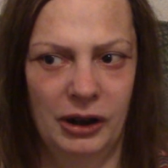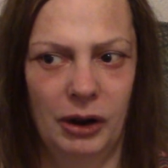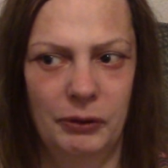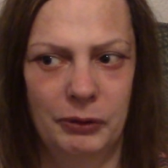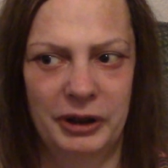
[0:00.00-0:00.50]

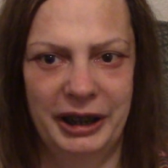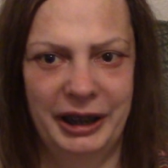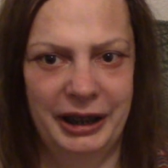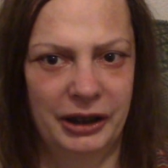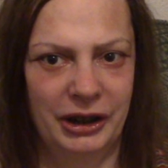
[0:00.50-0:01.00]

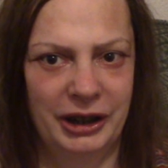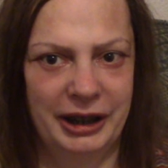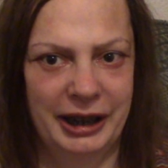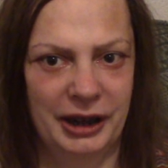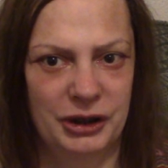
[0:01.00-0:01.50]
hopefully early
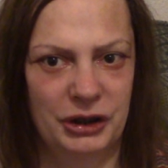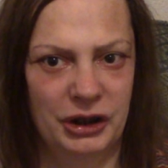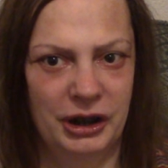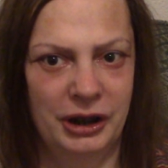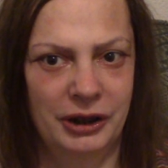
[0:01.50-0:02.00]
next
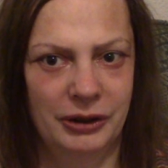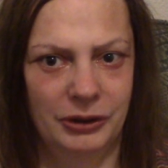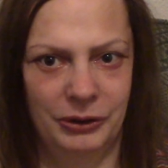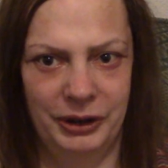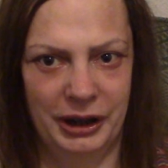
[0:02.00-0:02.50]
year,
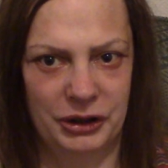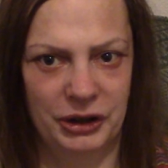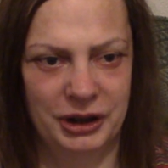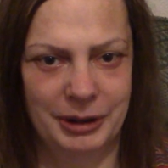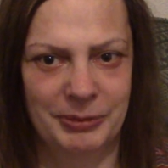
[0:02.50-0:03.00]
or next year
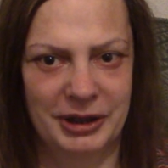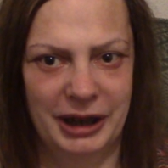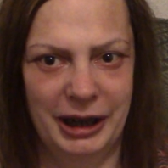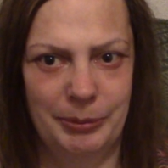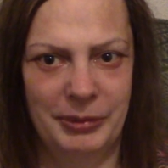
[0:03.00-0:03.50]

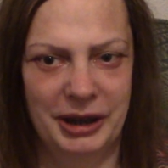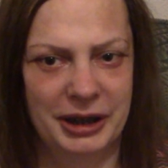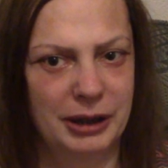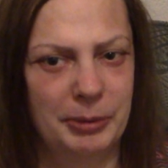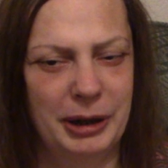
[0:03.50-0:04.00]
sometime, is
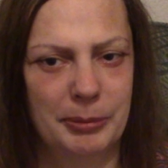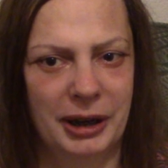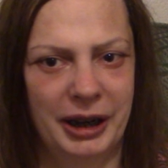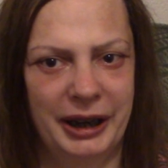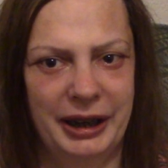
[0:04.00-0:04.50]
going to be my